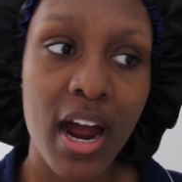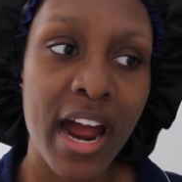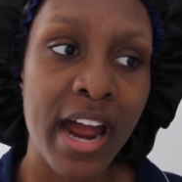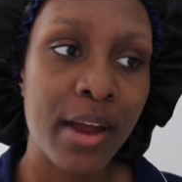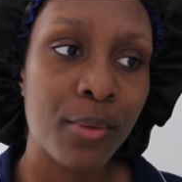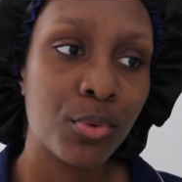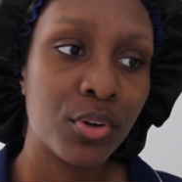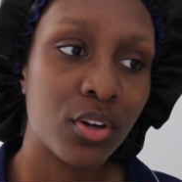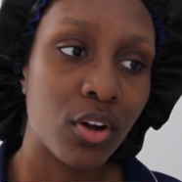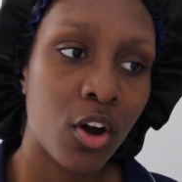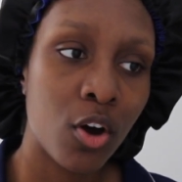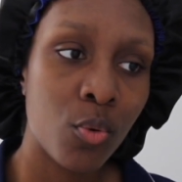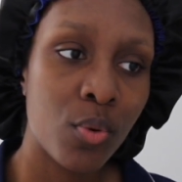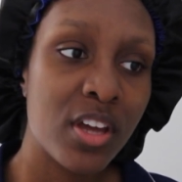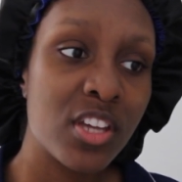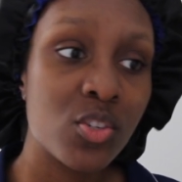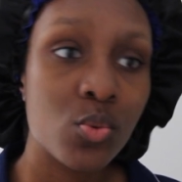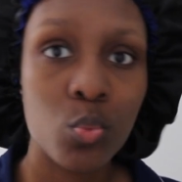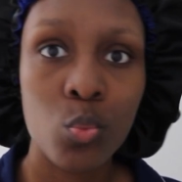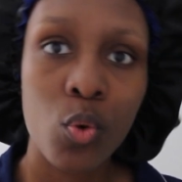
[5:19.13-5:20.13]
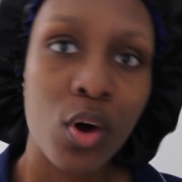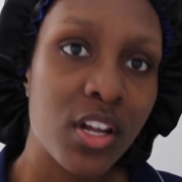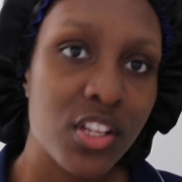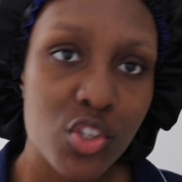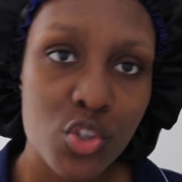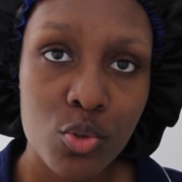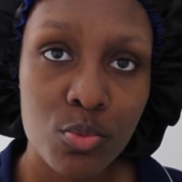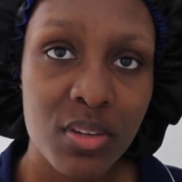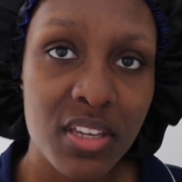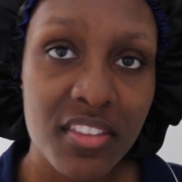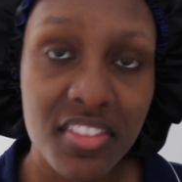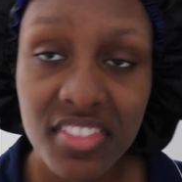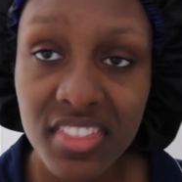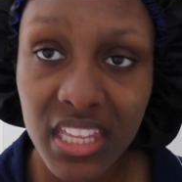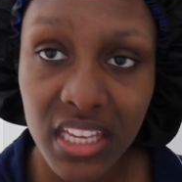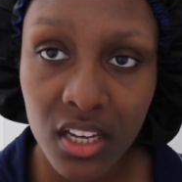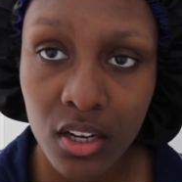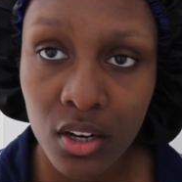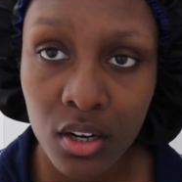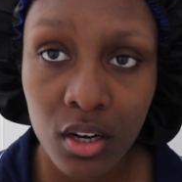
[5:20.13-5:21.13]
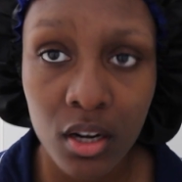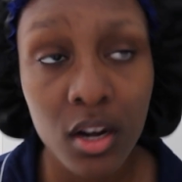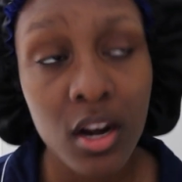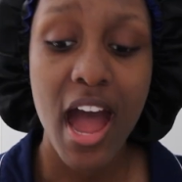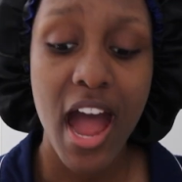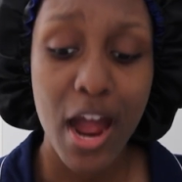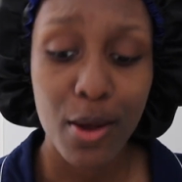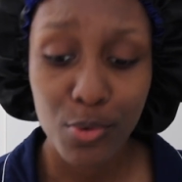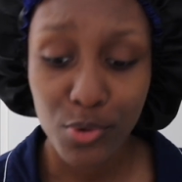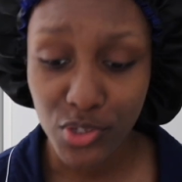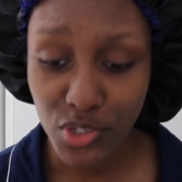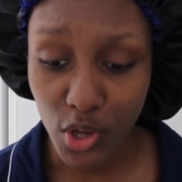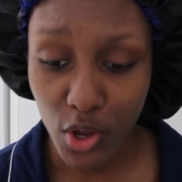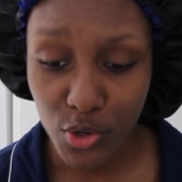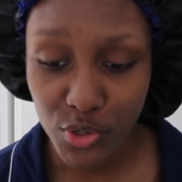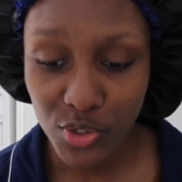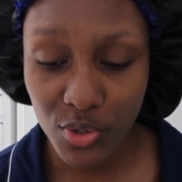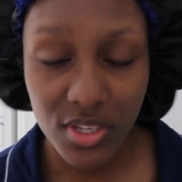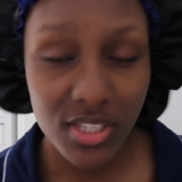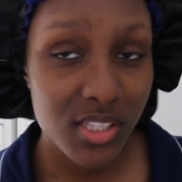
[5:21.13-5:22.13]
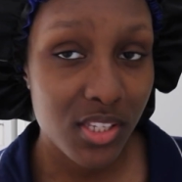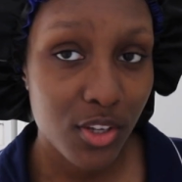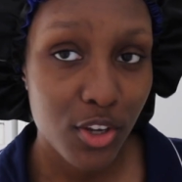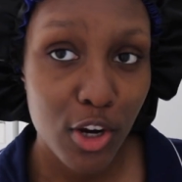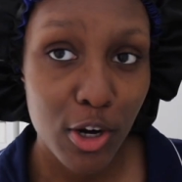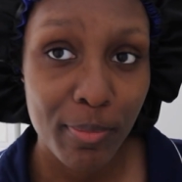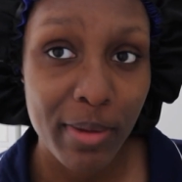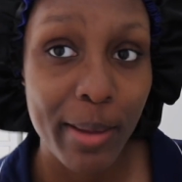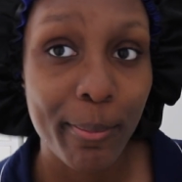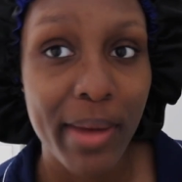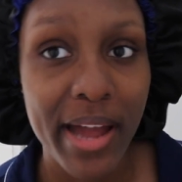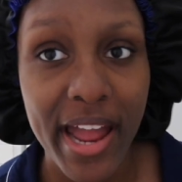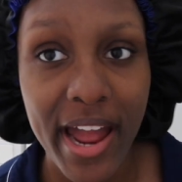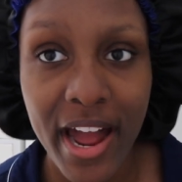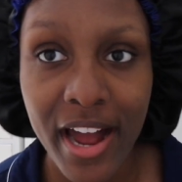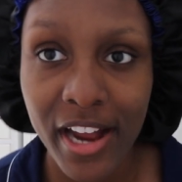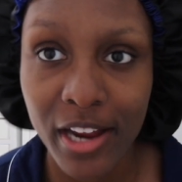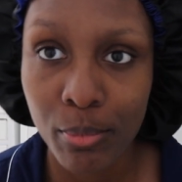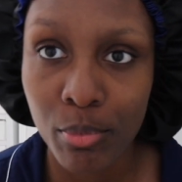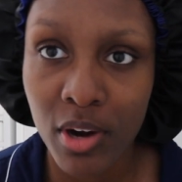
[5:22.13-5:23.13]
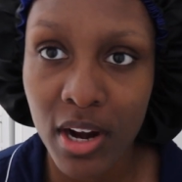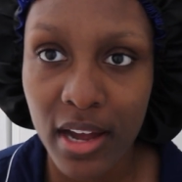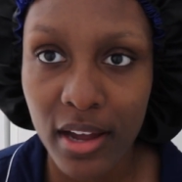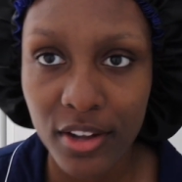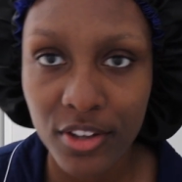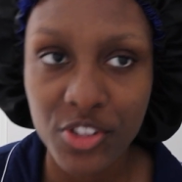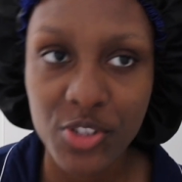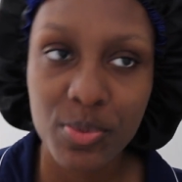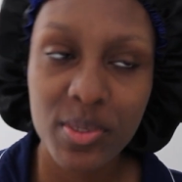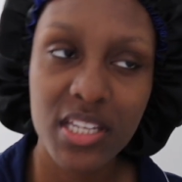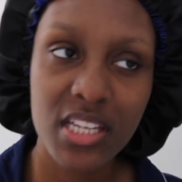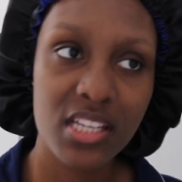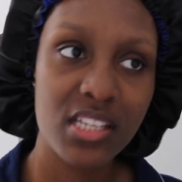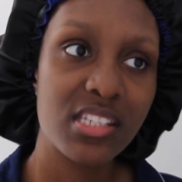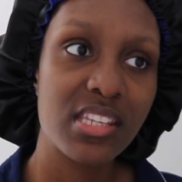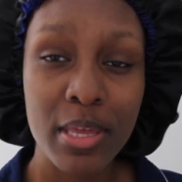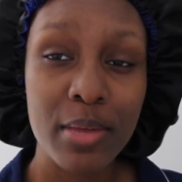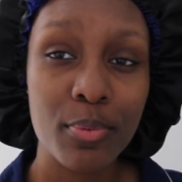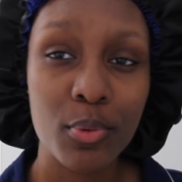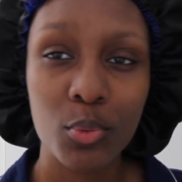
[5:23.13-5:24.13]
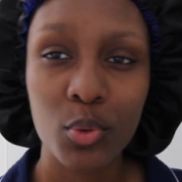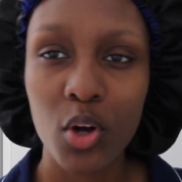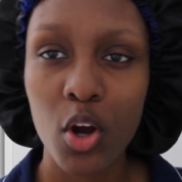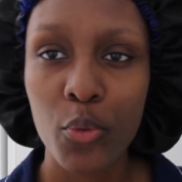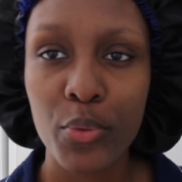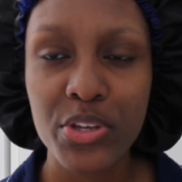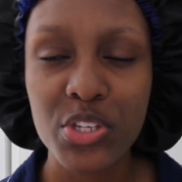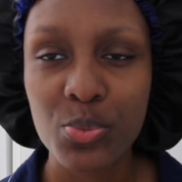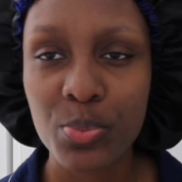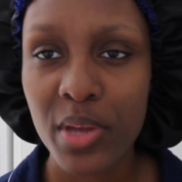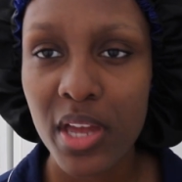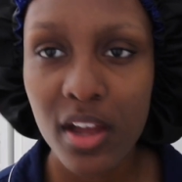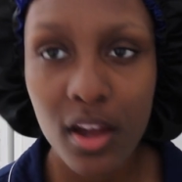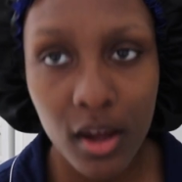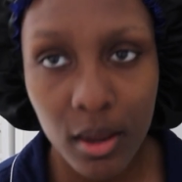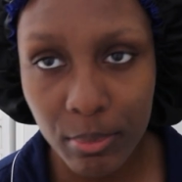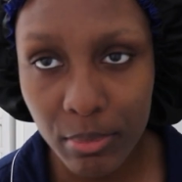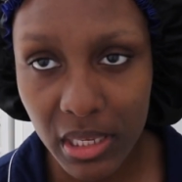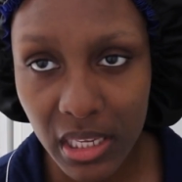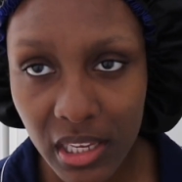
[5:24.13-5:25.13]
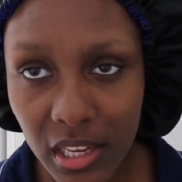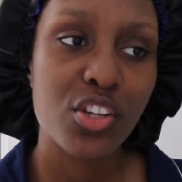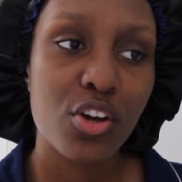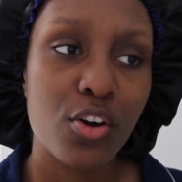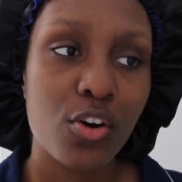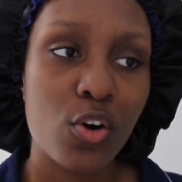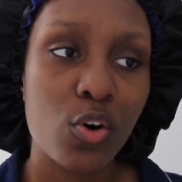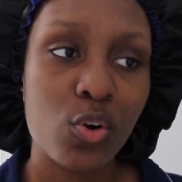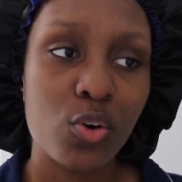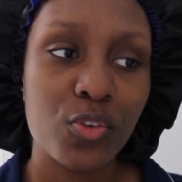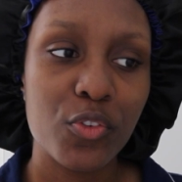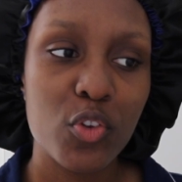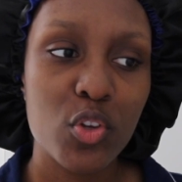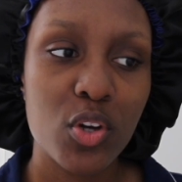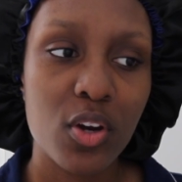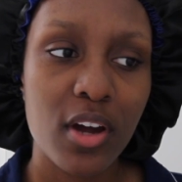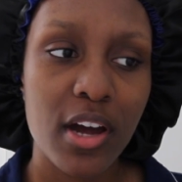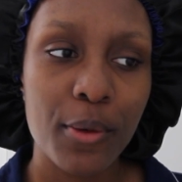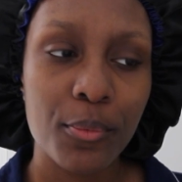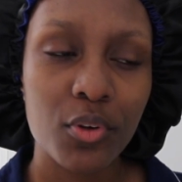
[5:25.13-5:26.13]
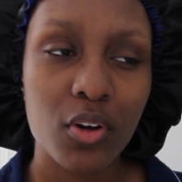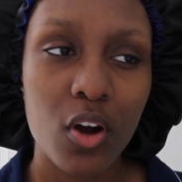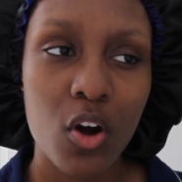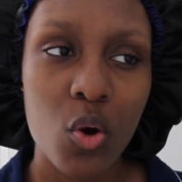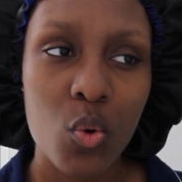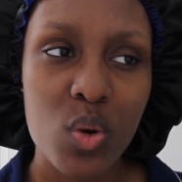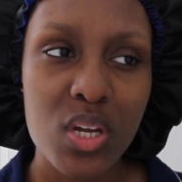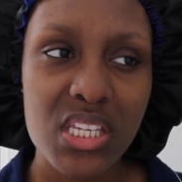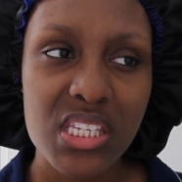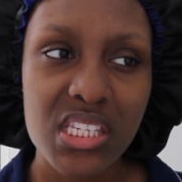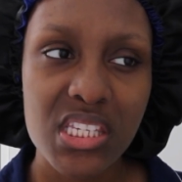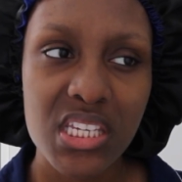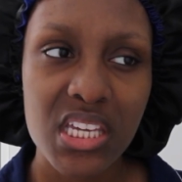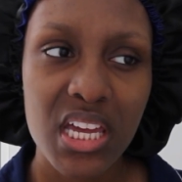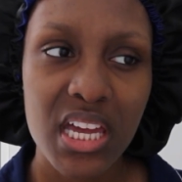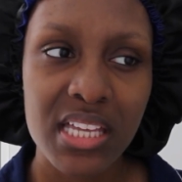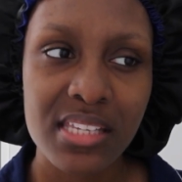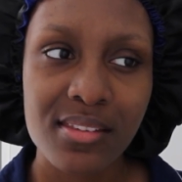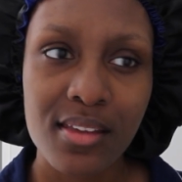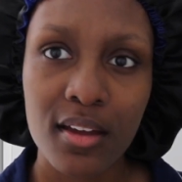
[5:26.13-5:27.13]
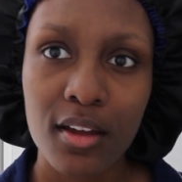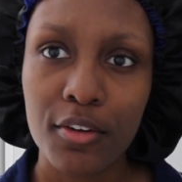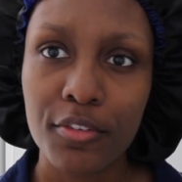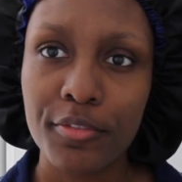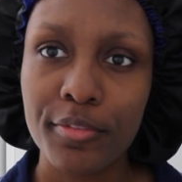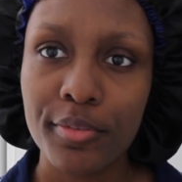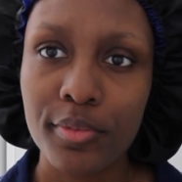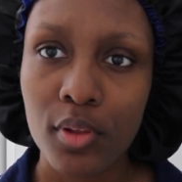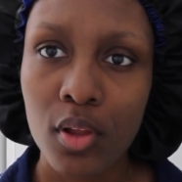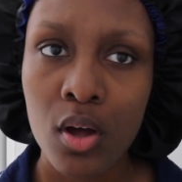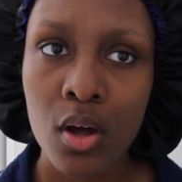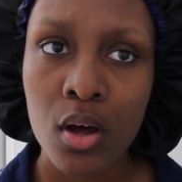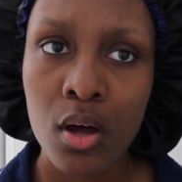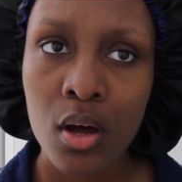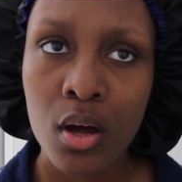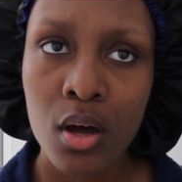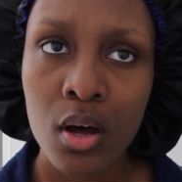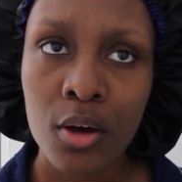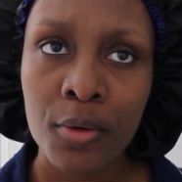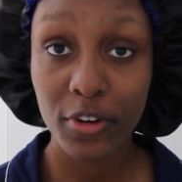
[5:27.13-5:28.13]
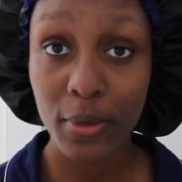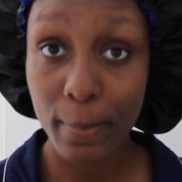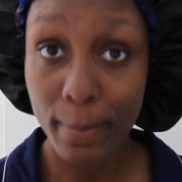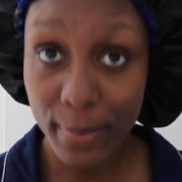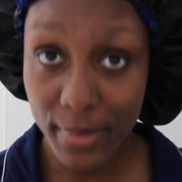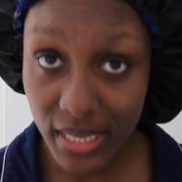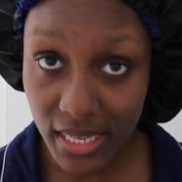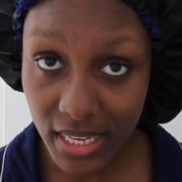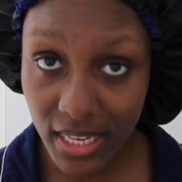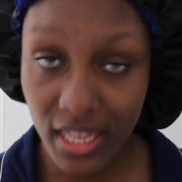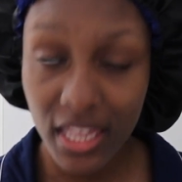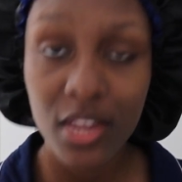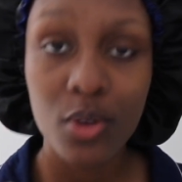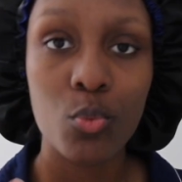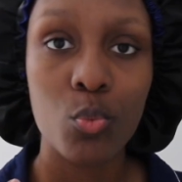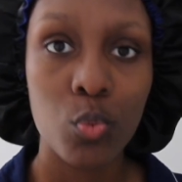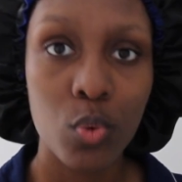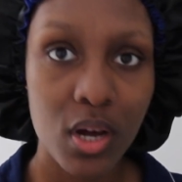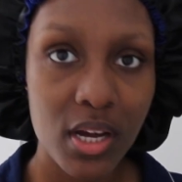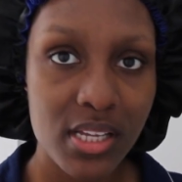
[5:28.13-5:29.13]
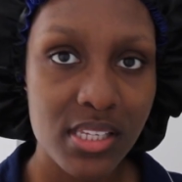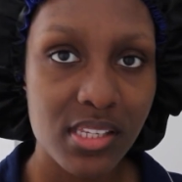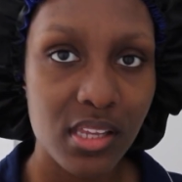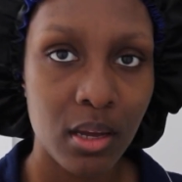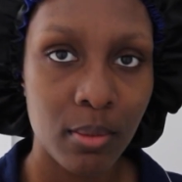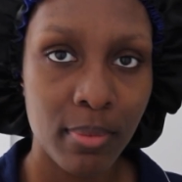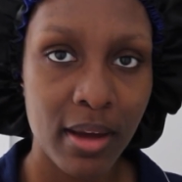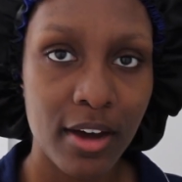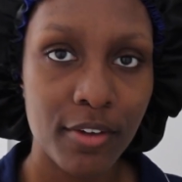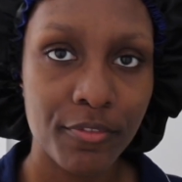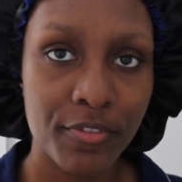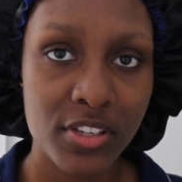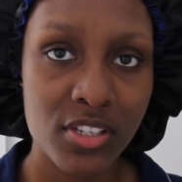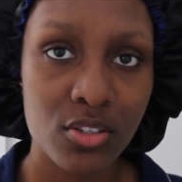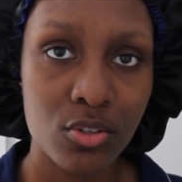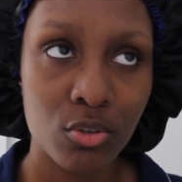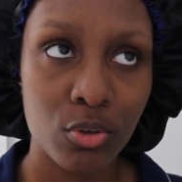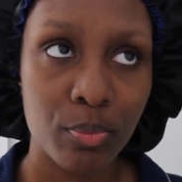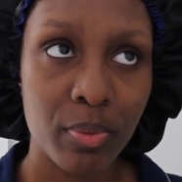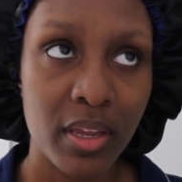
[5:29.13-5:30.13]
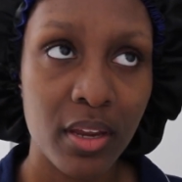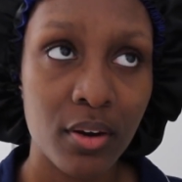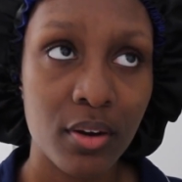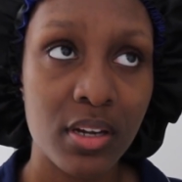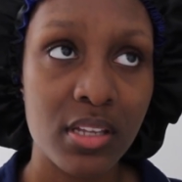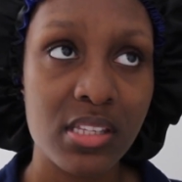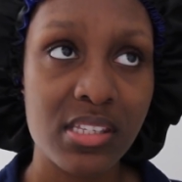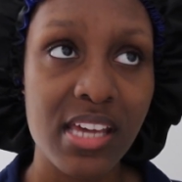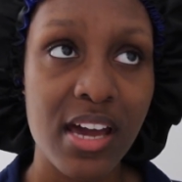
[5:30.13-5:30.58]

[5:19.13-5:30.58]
I would always want to be thicker. I was also insecure about my eyebrows because people would always pick on me. So, you know, I would always see it as like a flaw. For me, it was about physical appearance.